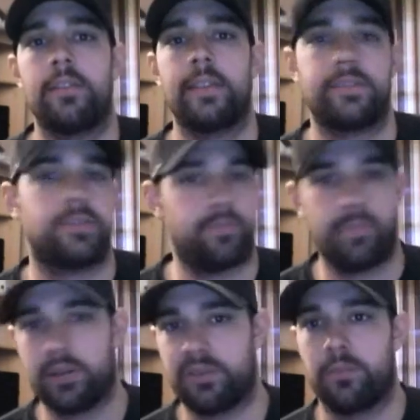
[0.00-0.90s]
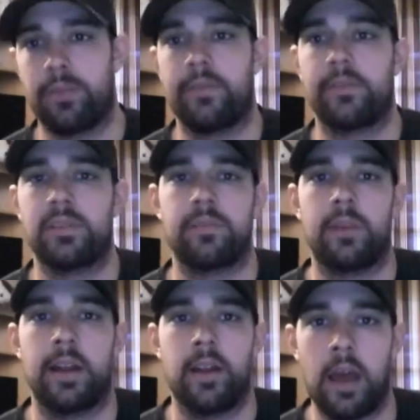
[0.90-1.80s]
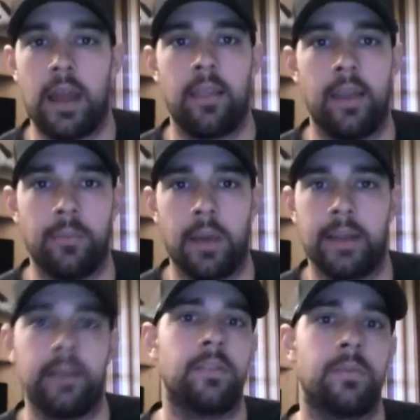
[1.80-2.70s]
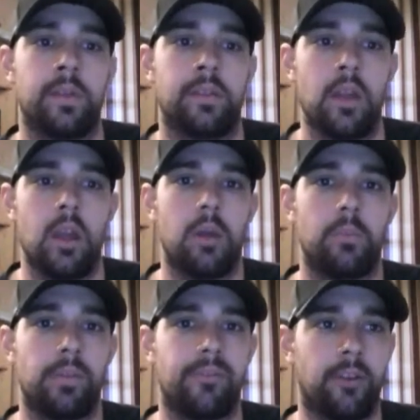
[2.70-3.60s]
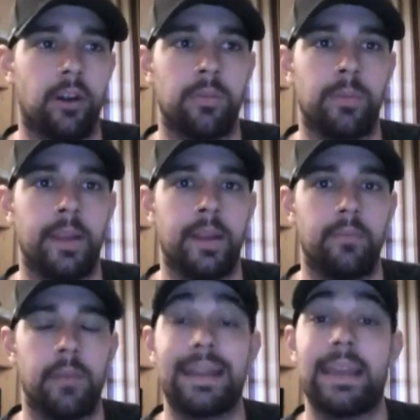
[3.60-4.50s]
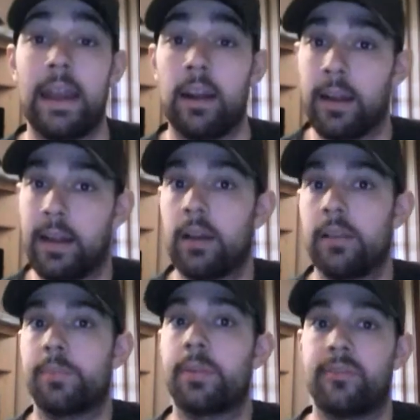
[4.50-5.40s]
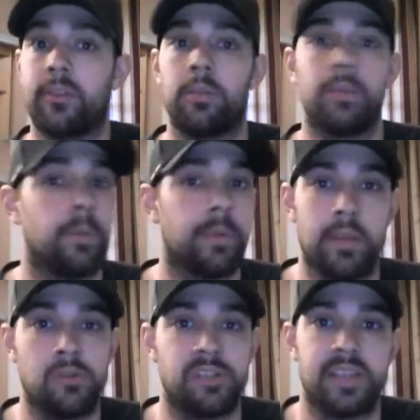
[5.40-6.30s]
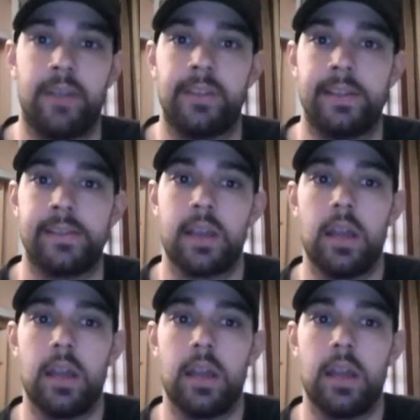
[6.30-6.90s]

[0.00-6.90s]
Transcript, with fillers: That's personal preference of mine. I like my guns with, preferably my carry guns, preferably with no safeties.